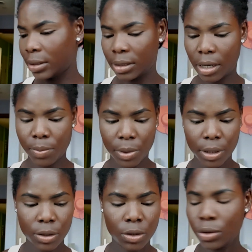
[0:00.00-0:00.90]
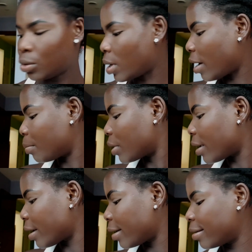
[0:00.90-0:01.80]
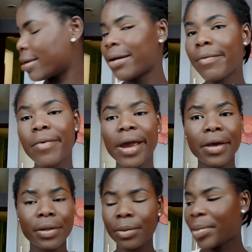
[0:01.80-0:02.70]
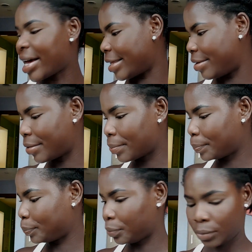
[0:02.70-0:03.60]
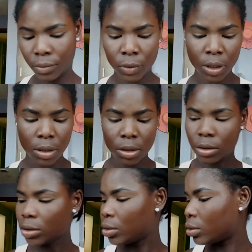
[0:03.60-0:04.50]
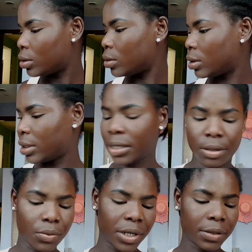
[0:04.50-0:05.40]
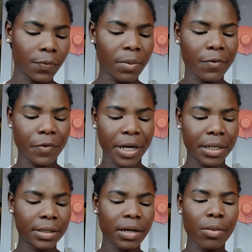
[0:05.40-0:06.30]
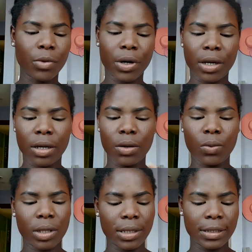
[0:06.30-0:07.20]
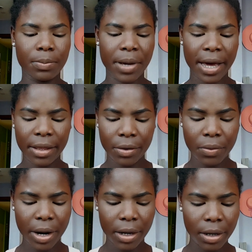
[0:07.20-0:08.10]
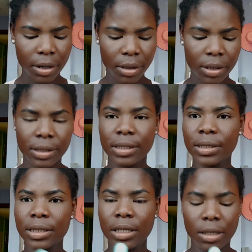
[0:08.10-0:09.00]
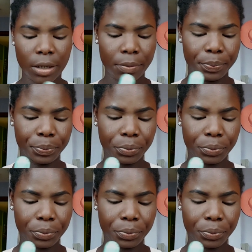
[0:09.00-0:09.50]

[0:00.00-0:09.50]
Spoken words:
step is to apply the regular powder. So to set the rest of my face, I'm going in with this powder right here. This is the